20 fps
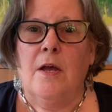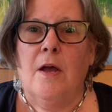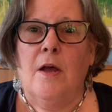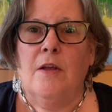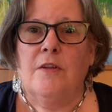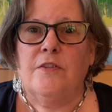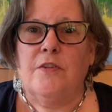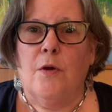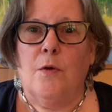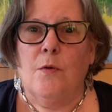
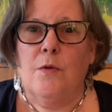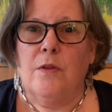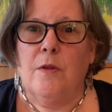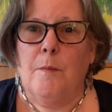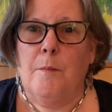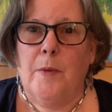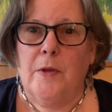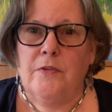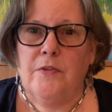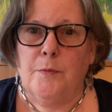So the
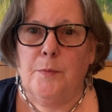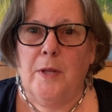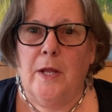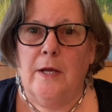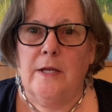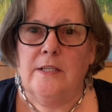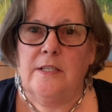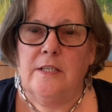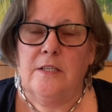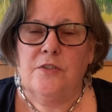month
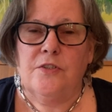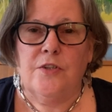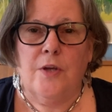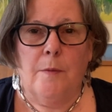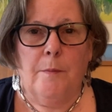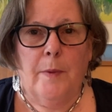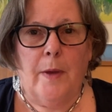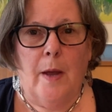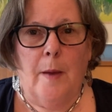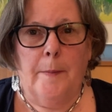supply did
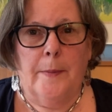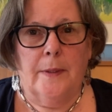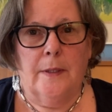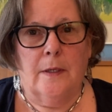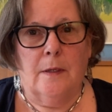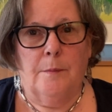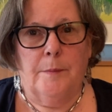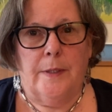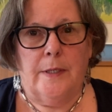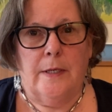jump up a
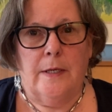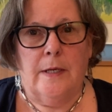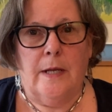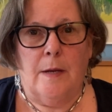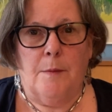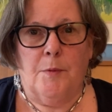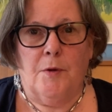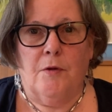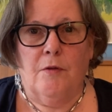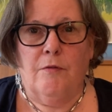little bit in
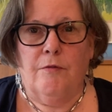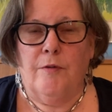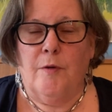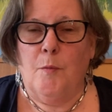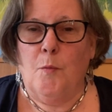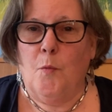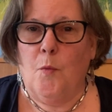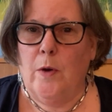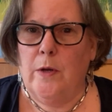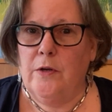April
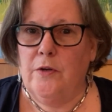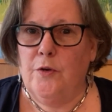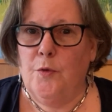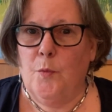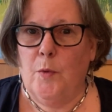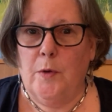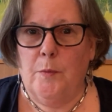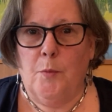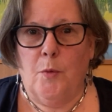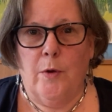from 1 to
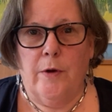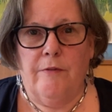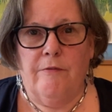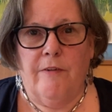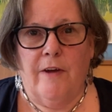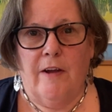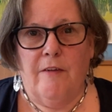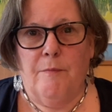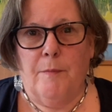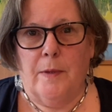
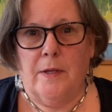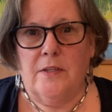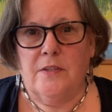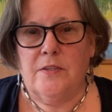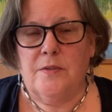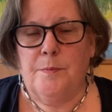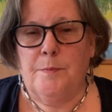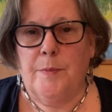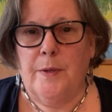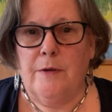1.5
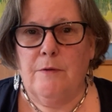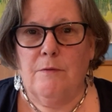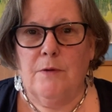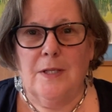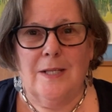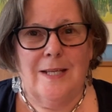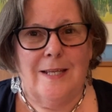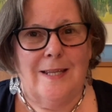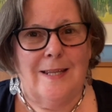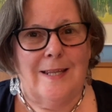months, but
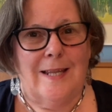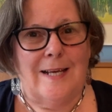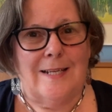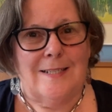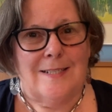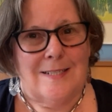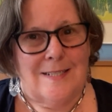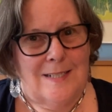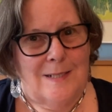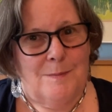really that
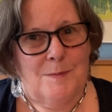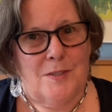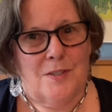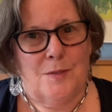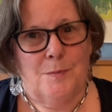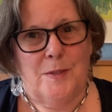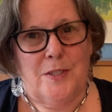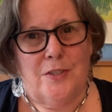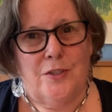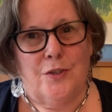seems to
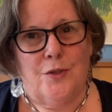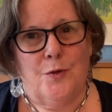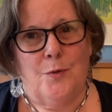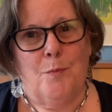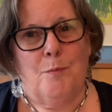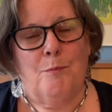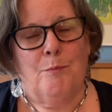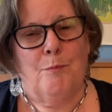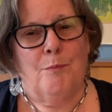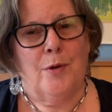be due
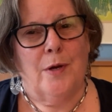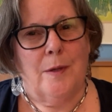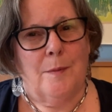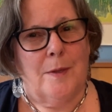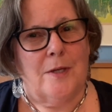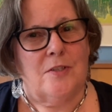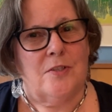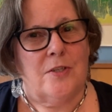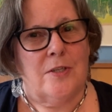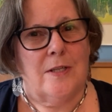pretty
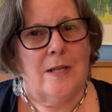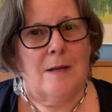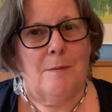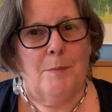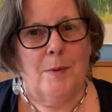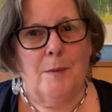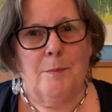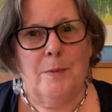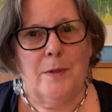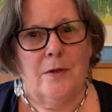much to that
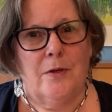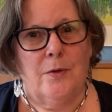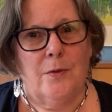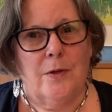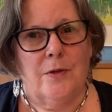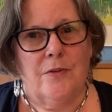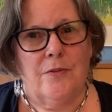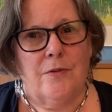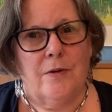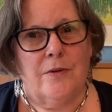bump in new
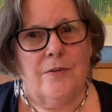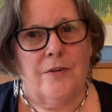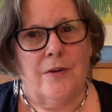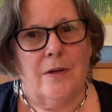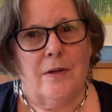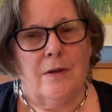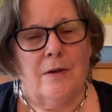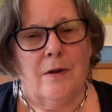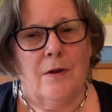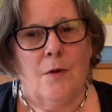
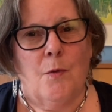construction.